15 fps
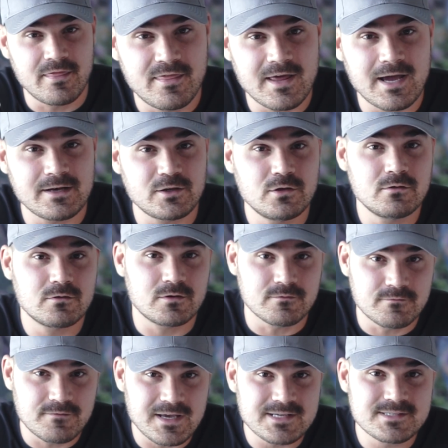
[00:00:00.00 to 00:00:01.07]
that you're
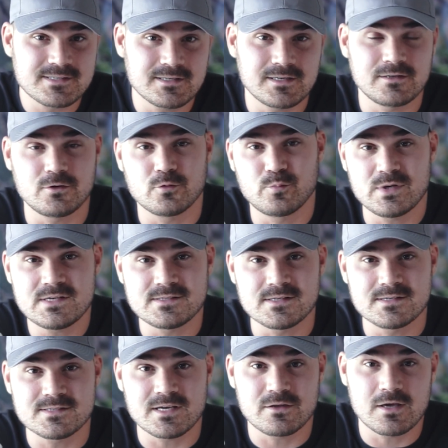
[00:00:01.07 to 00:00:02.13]
invested in your
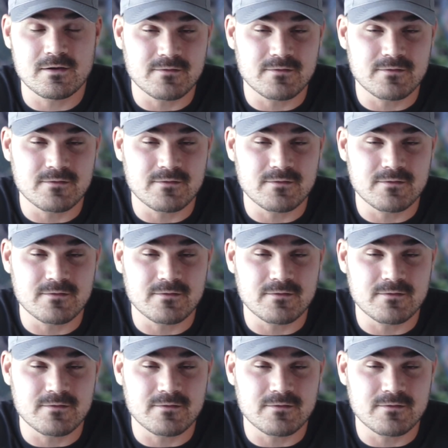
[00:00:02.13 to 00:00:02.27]
business and you